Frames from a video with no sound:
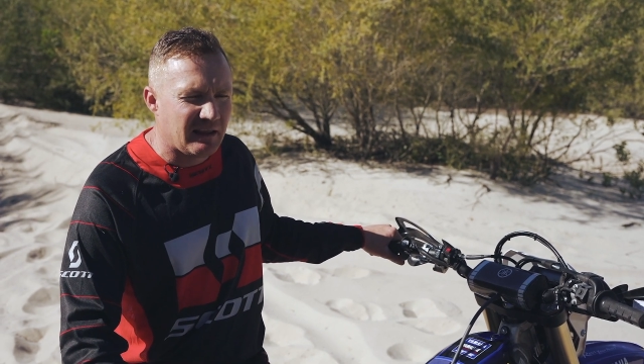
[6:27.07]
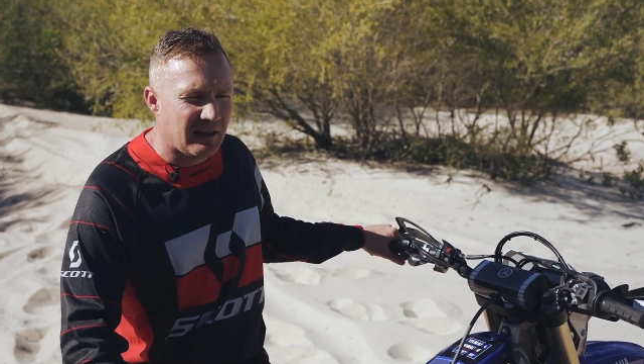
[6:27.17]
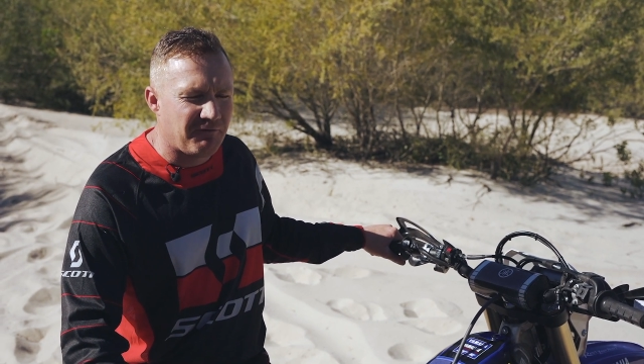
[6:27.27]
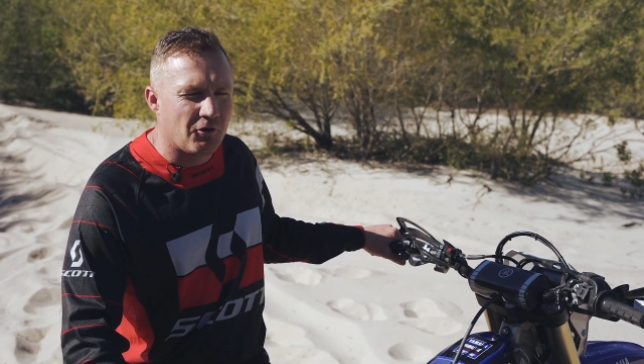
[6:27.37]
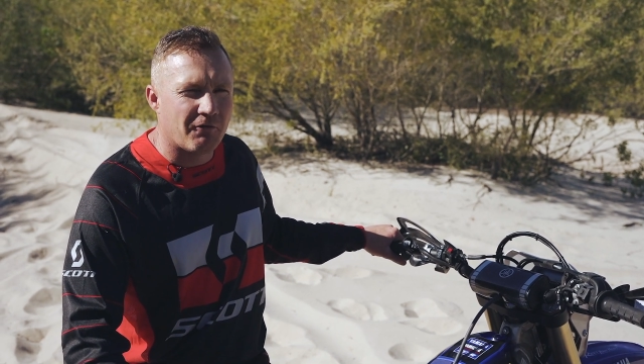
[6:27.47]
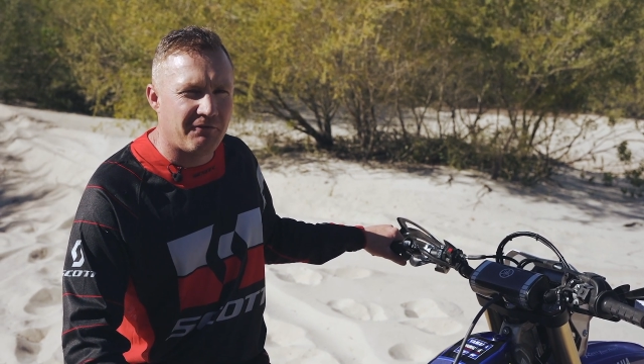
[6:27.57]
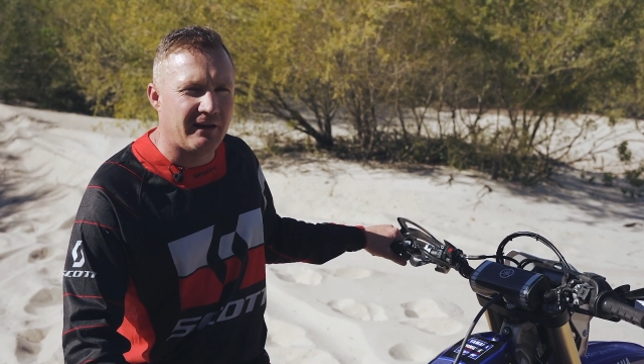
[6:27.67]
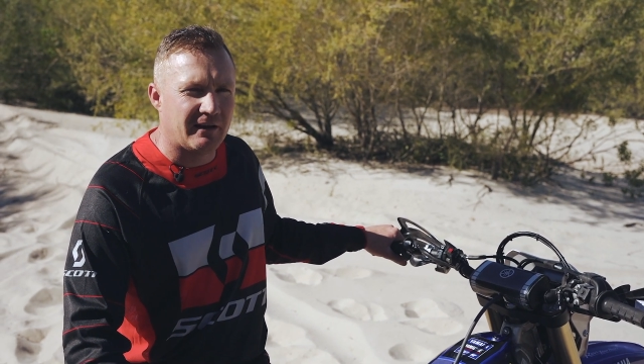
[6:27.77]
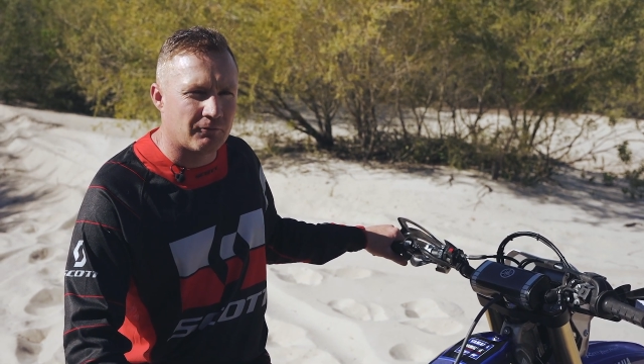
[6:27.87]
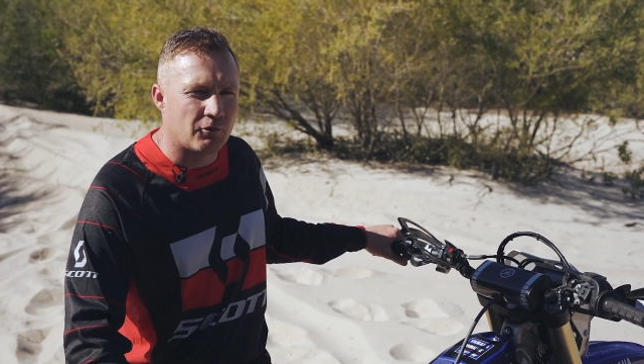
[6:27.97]
if you're
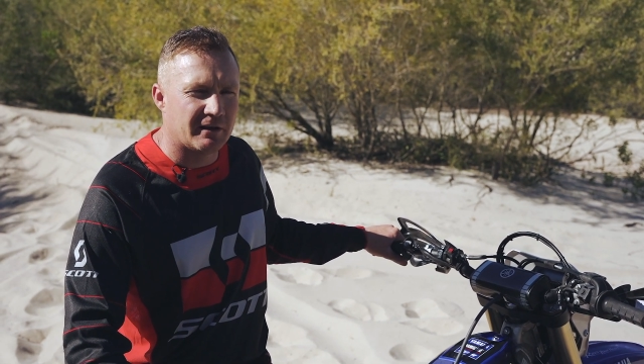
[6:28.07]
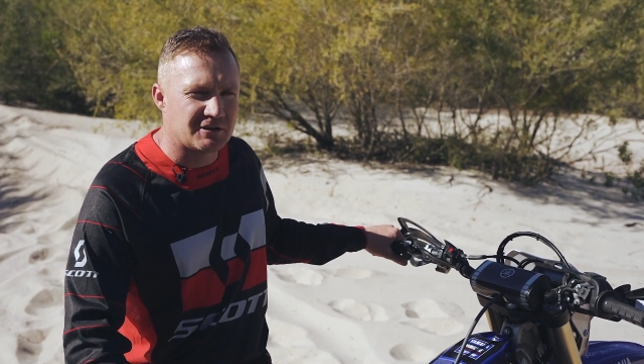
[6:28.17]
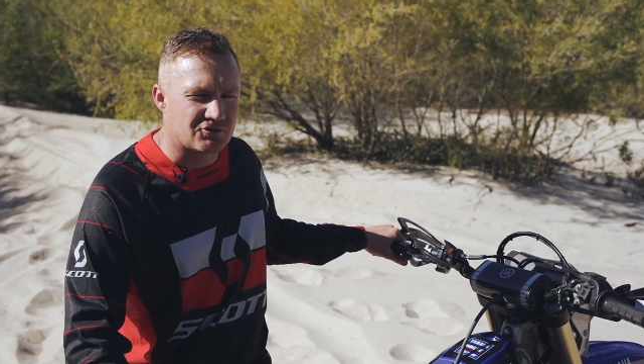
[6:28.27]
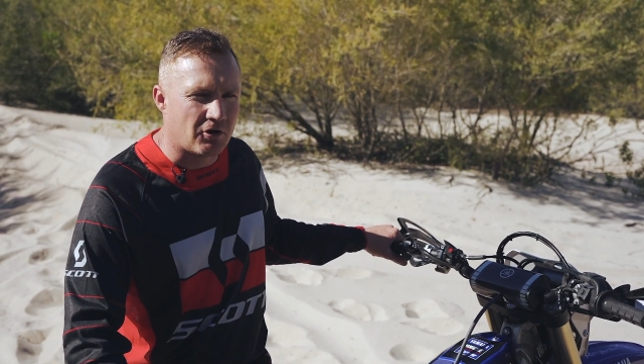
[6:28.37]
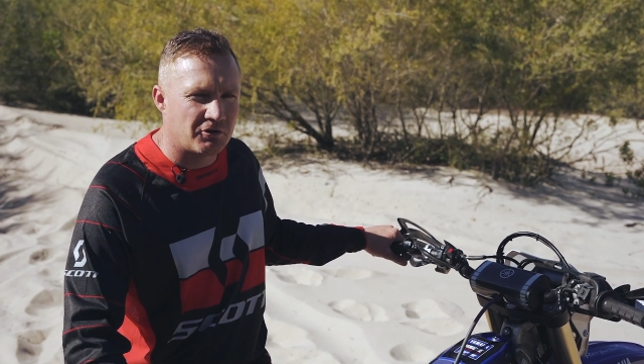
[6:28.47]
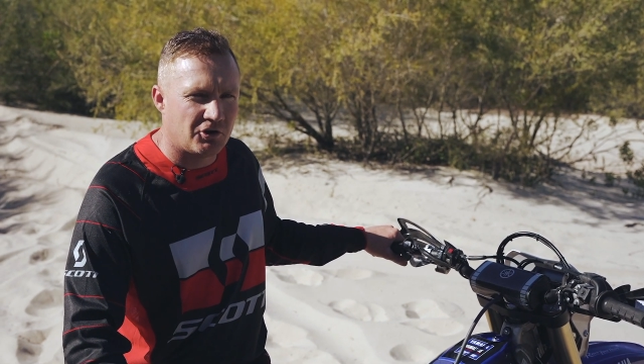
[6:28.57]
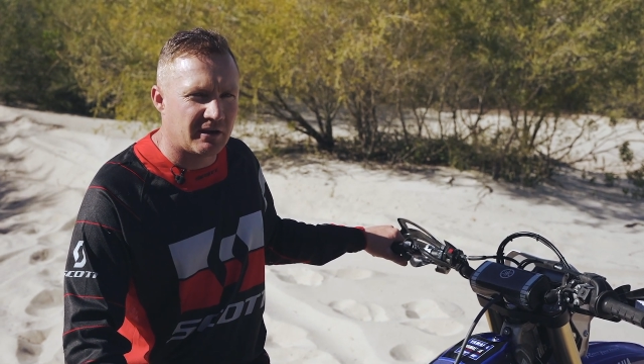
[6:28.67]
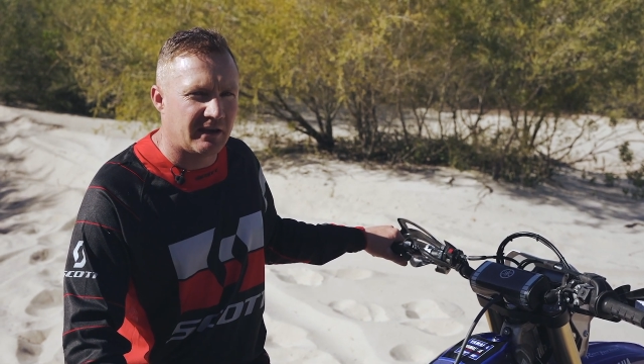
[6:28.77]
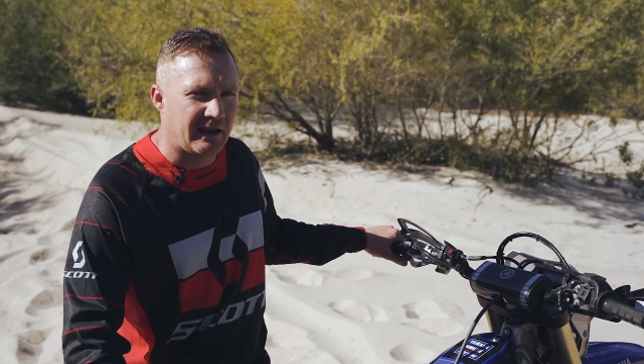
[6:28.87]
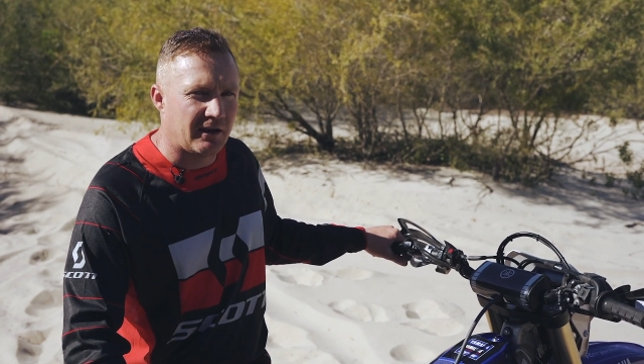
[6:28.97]
fit and really strong, you
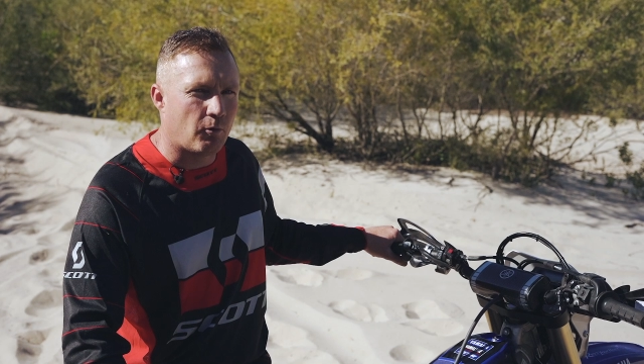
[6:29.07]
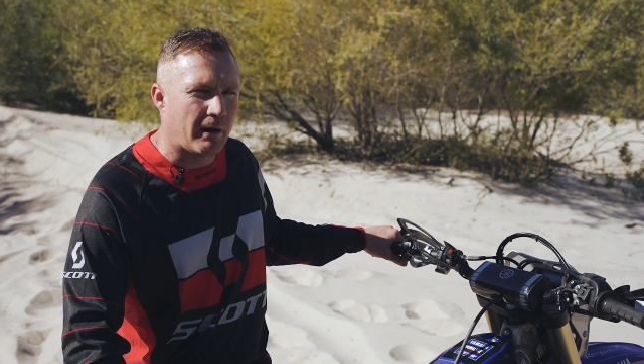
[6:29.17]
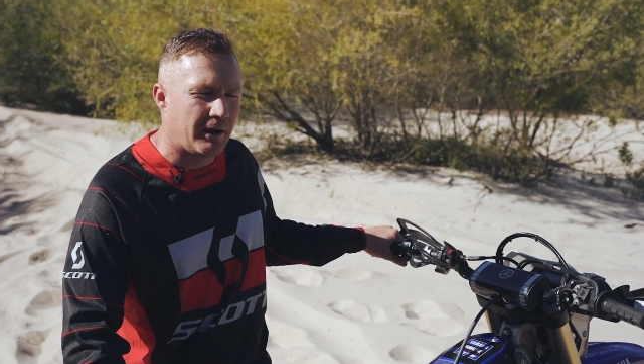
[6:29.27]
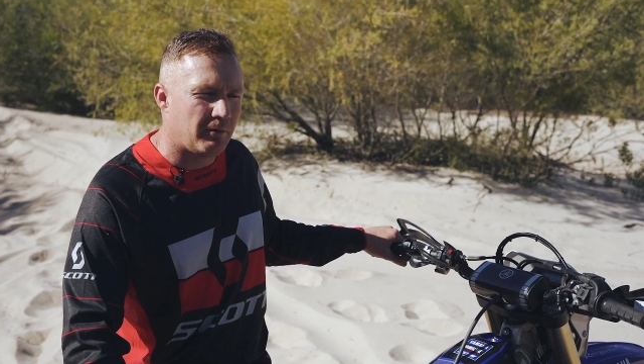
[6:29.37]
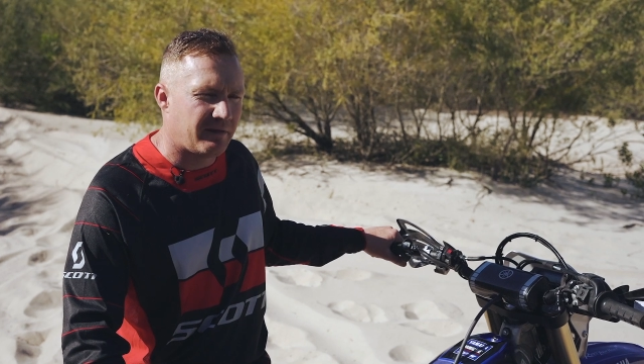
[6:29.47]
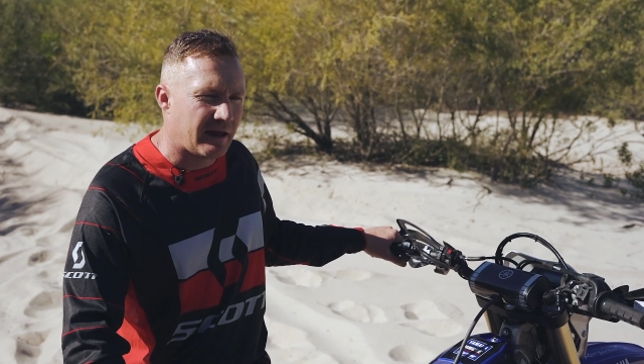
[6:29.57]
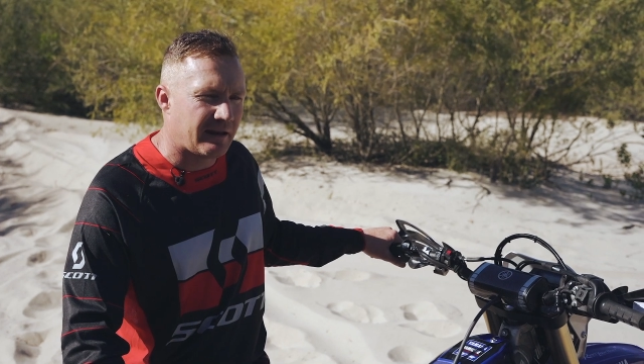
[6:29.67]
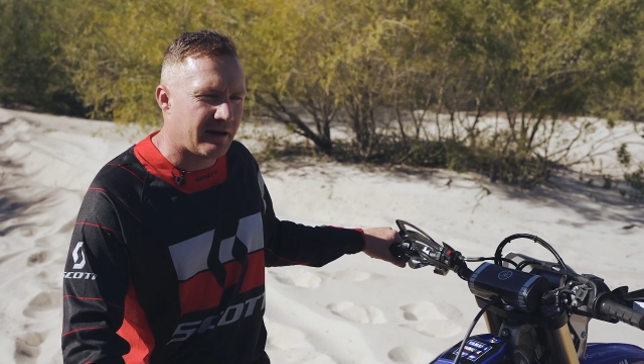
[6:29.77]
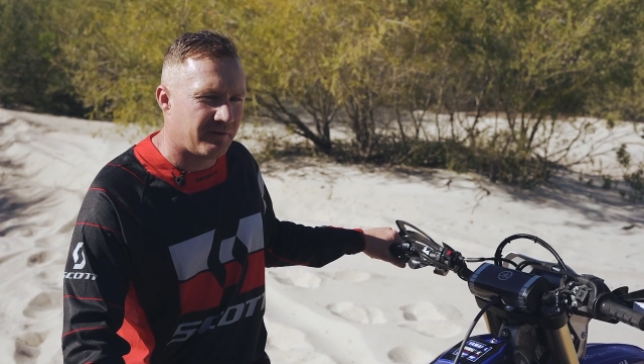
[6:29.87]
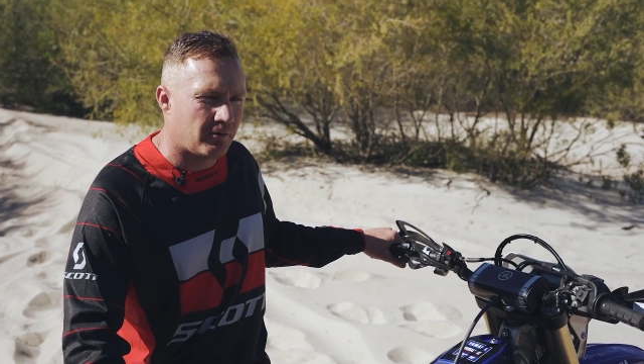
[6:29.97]
can get away without
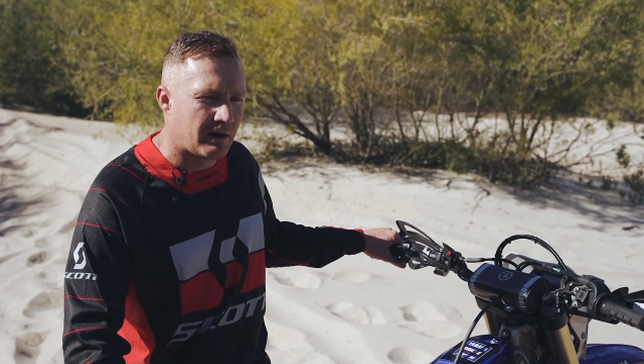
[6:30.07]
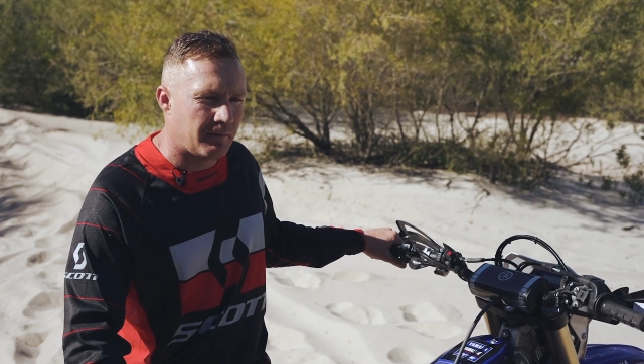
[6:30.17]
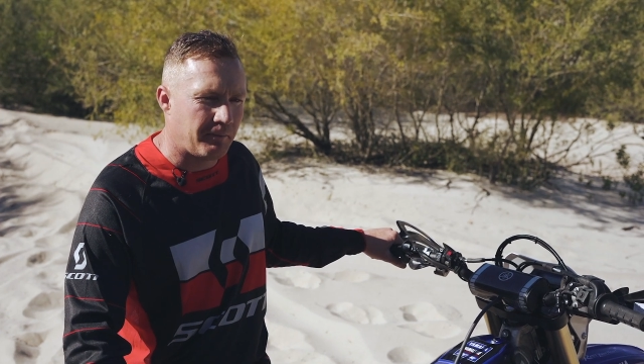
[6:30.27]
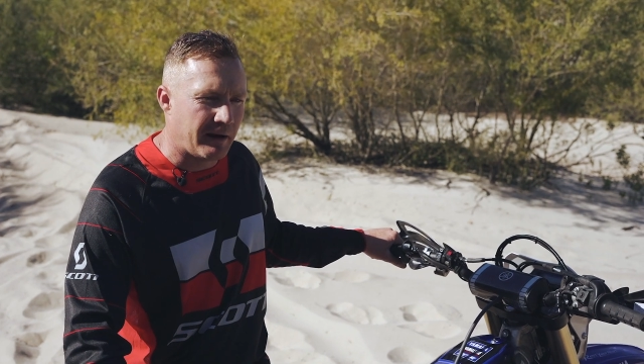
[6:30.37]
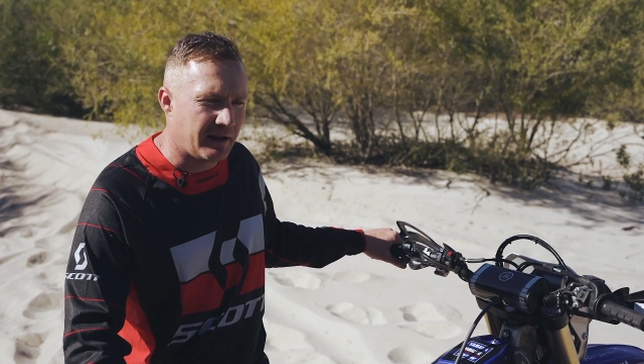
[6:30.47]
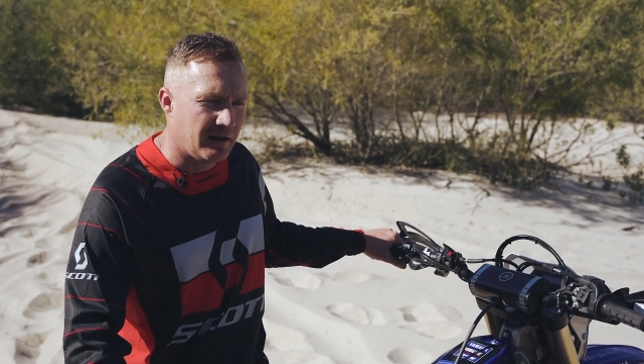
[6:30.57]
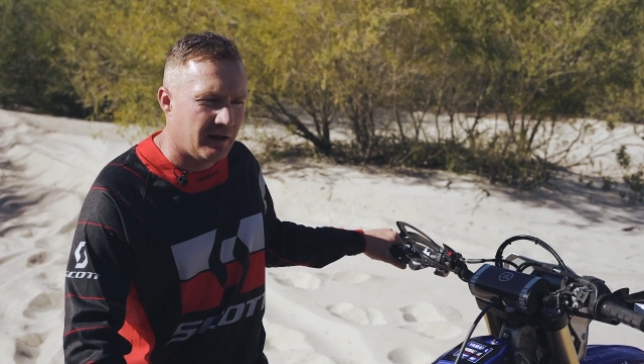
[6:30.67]
having one, but